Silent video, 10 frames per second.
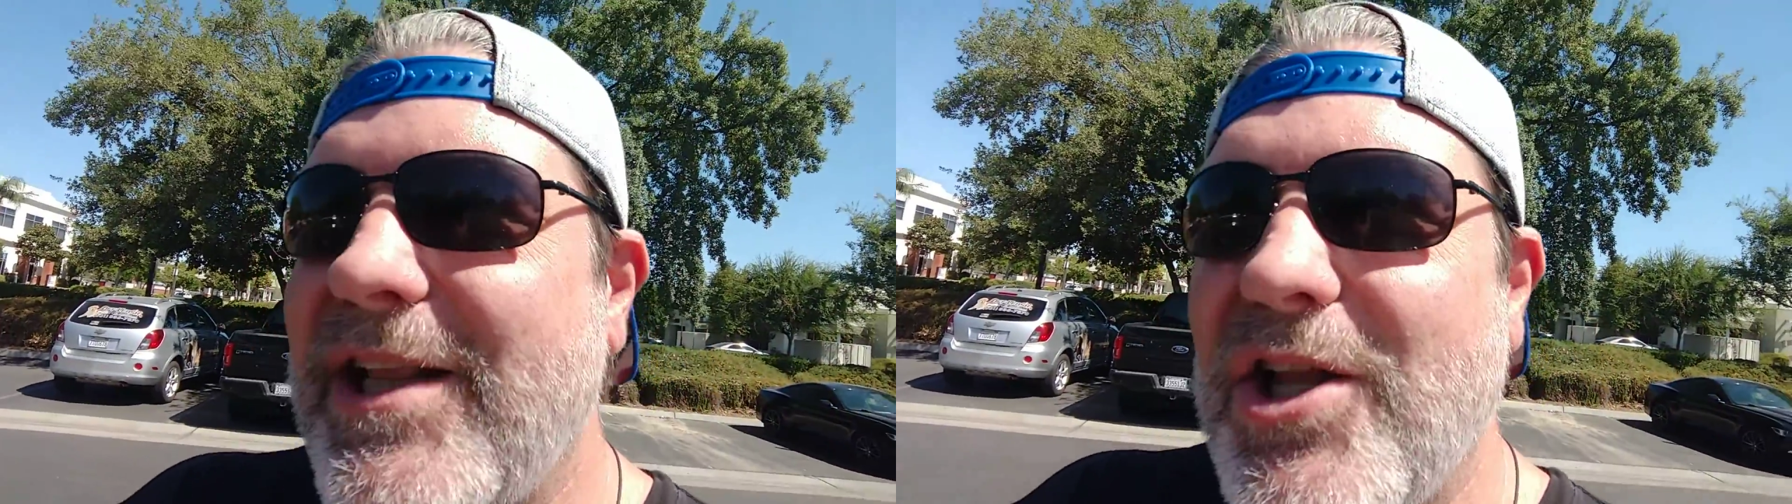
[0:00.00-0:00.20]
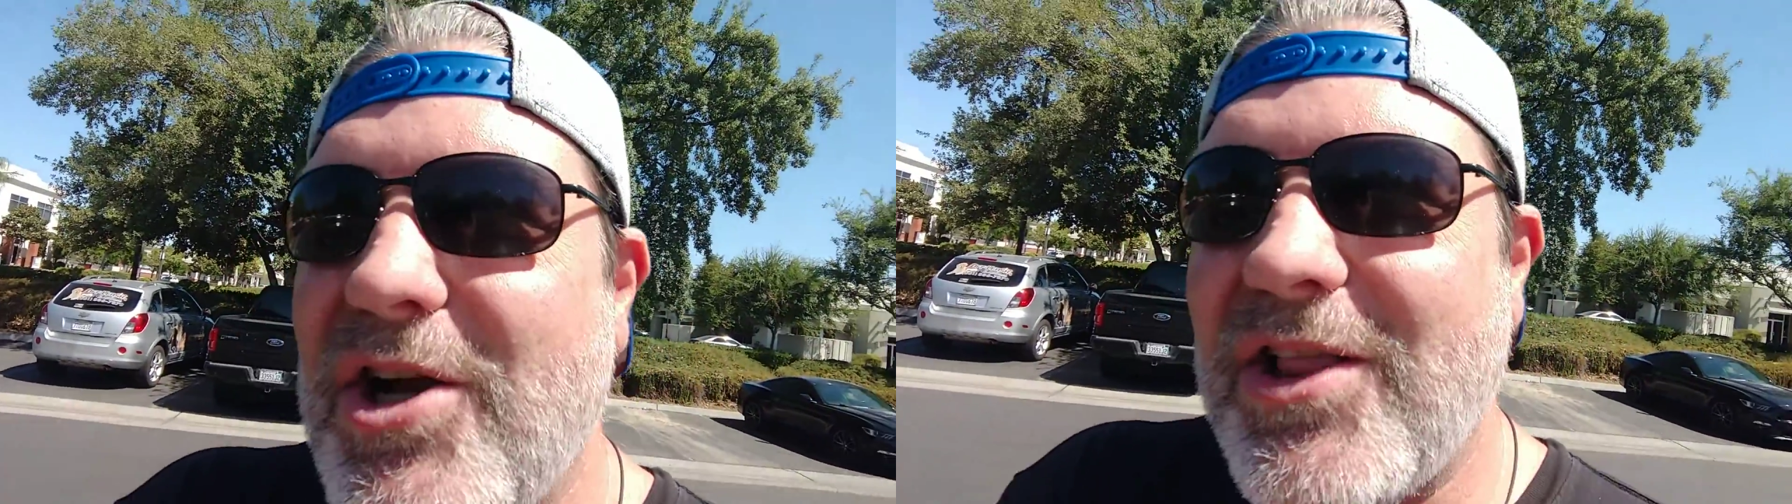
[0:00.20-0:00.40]

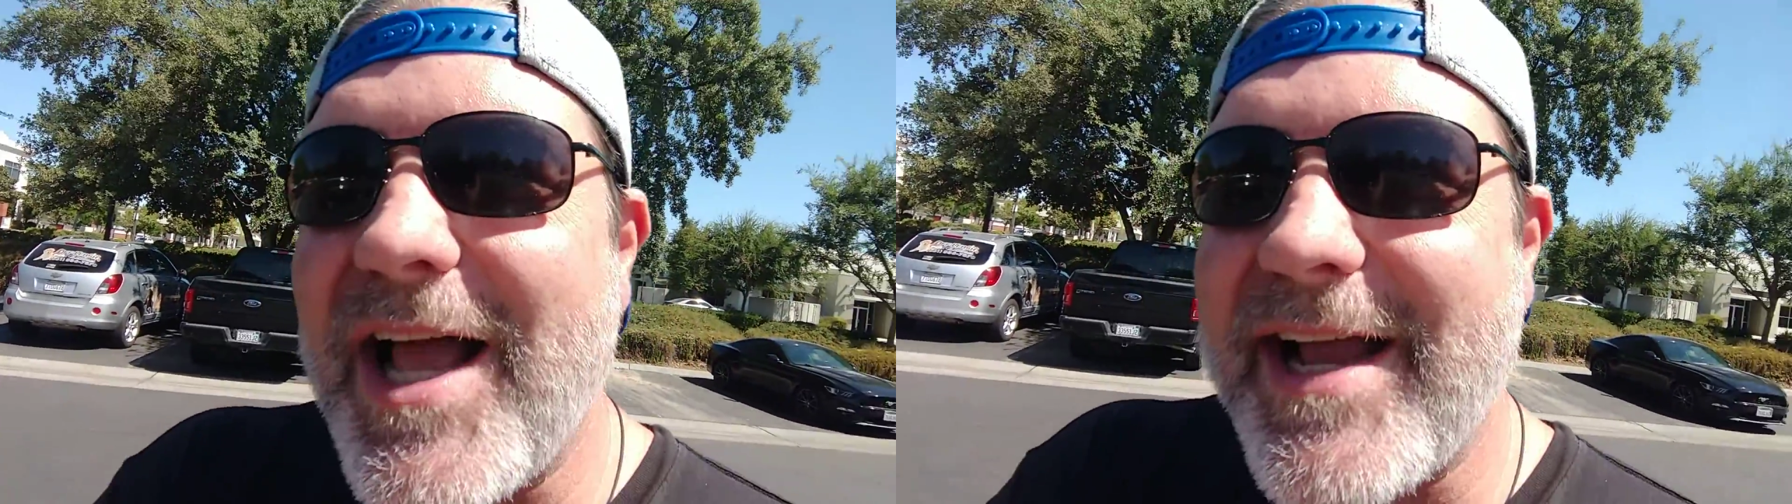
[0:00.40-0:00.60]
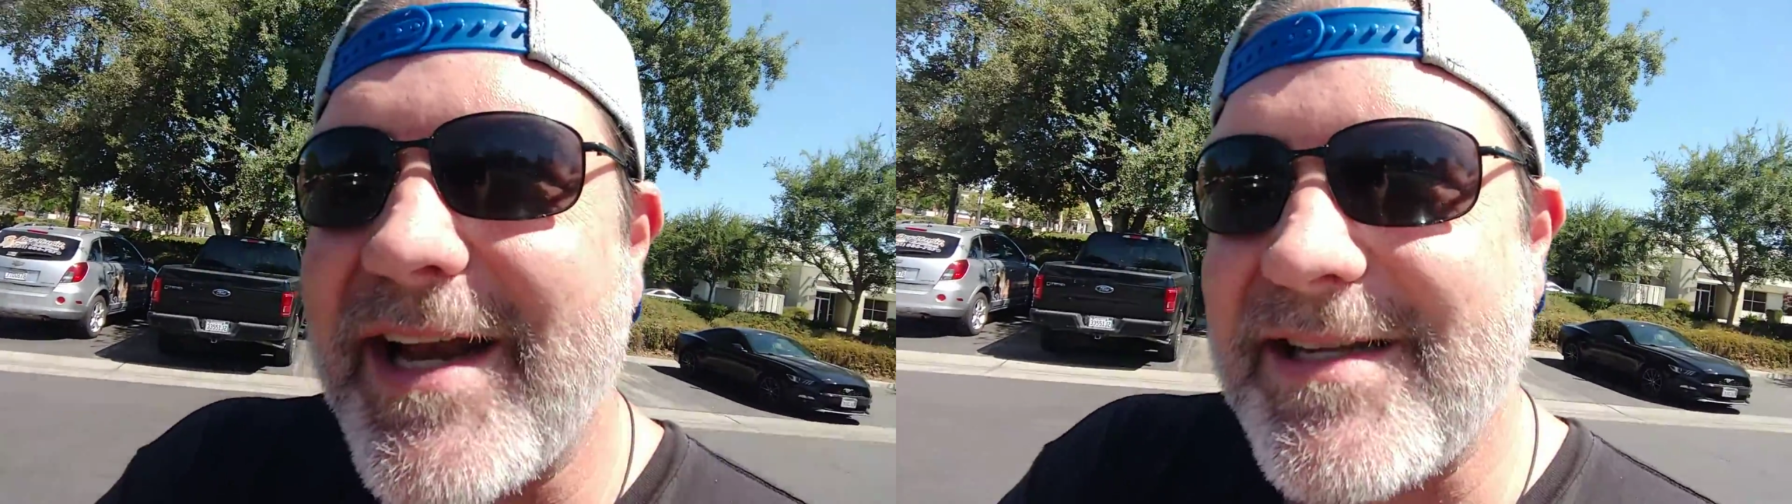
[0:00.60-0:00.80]
look
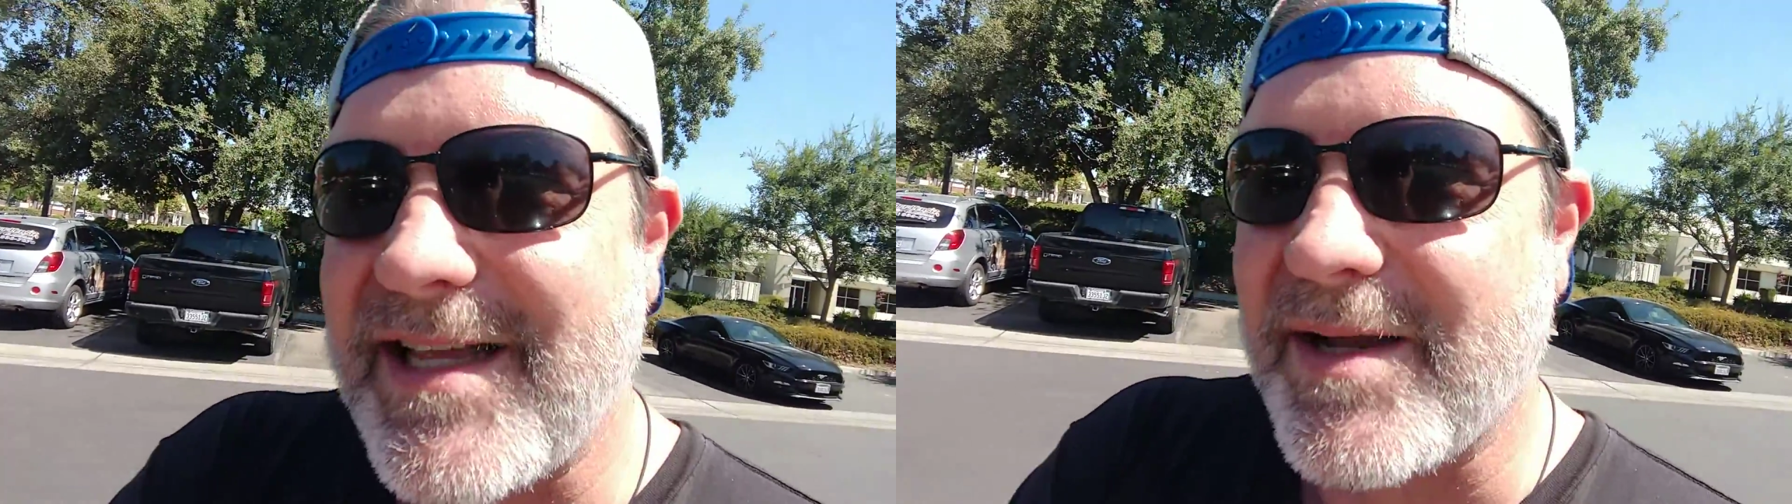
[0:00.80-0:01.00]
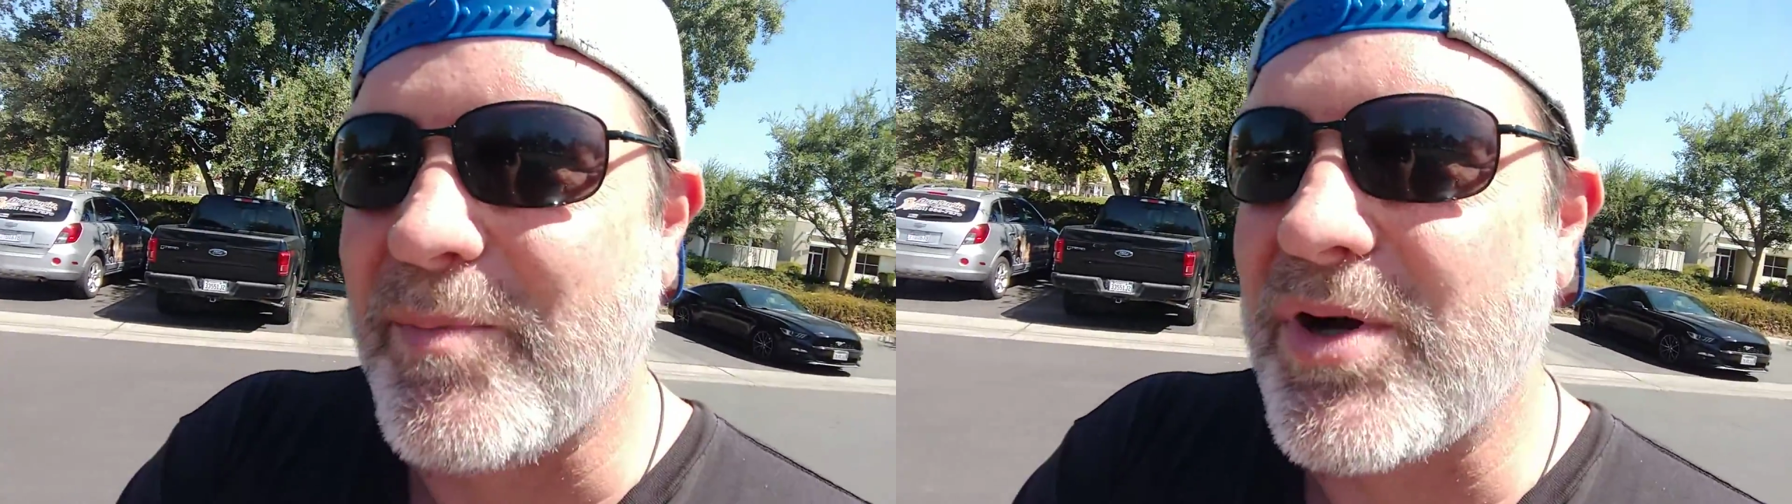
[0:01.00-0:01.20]
like it. It's
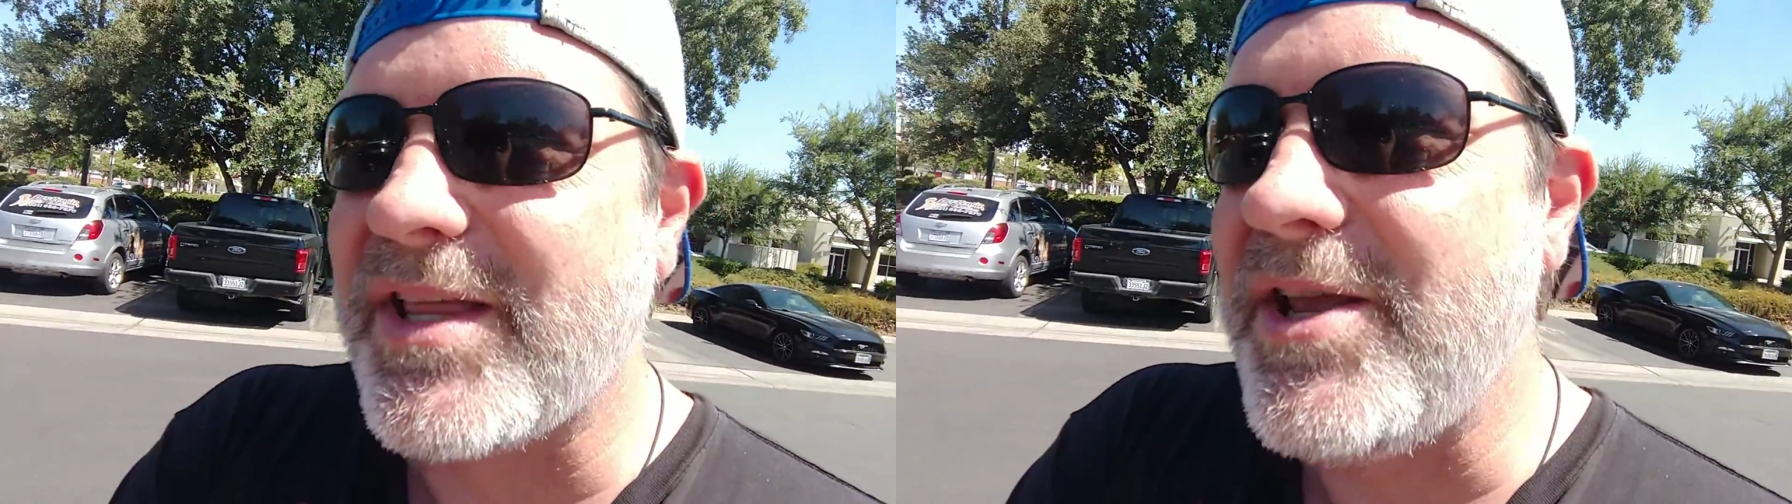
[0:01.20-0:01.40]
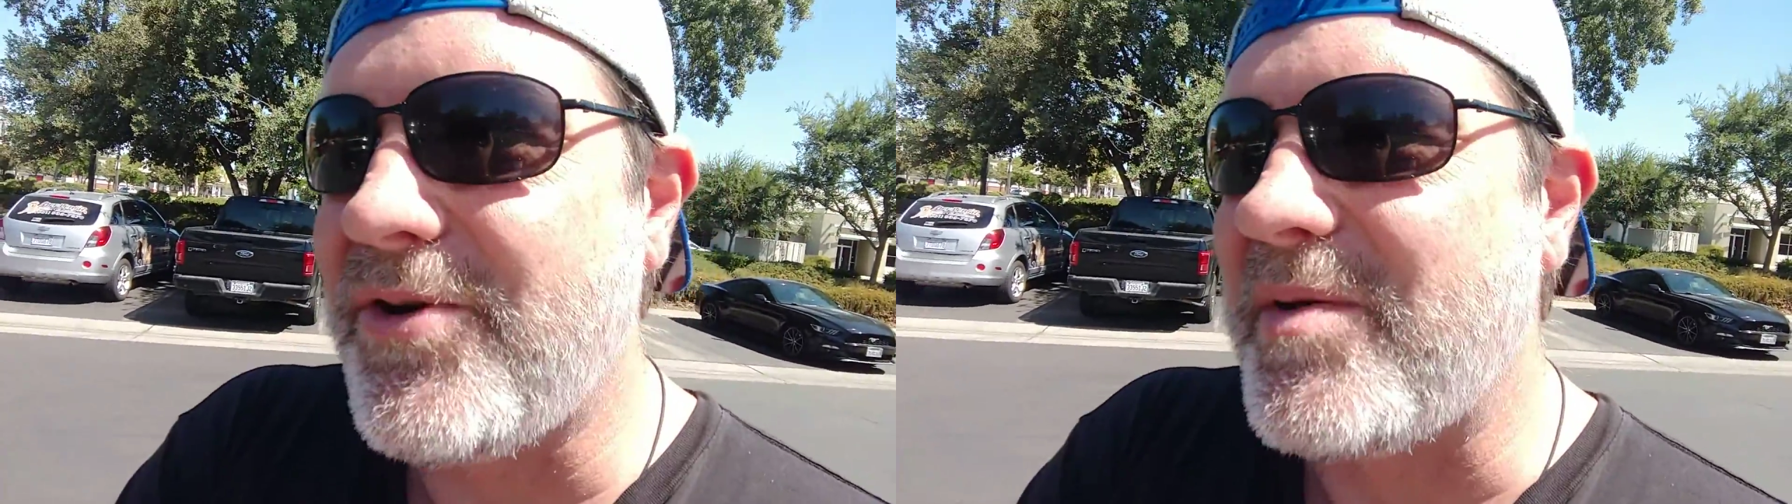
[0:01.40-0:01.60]
like a book
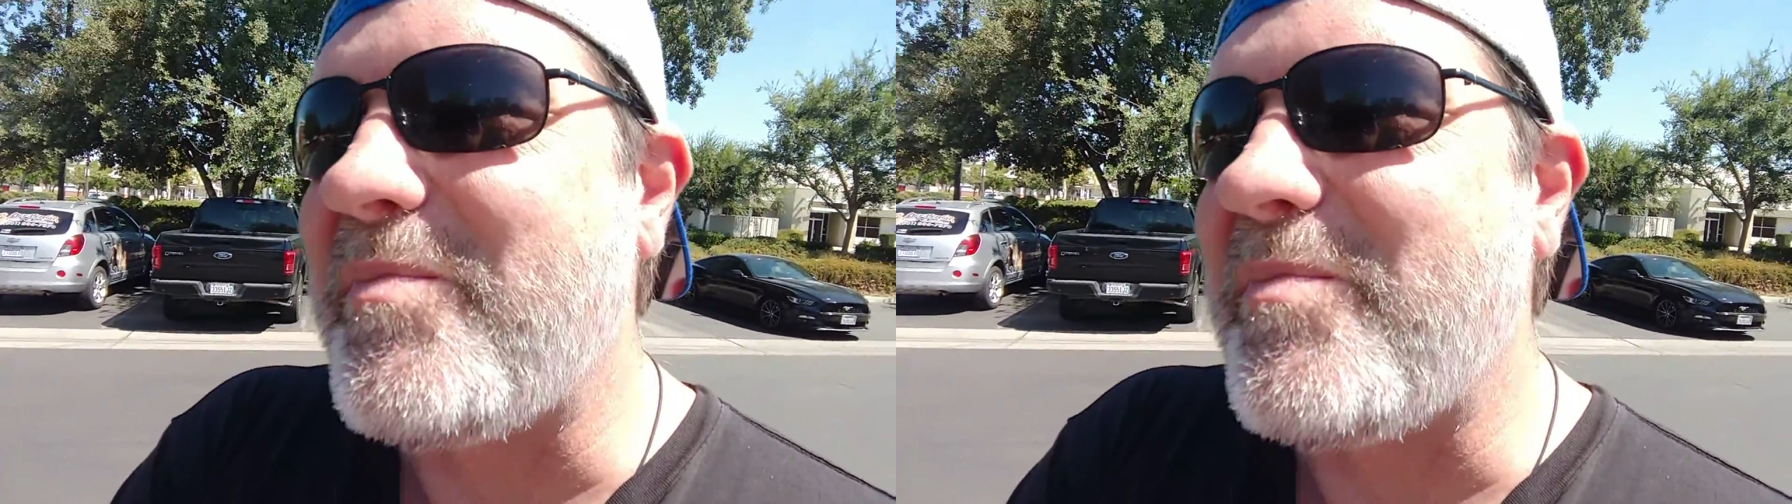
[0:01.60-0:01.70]
that you can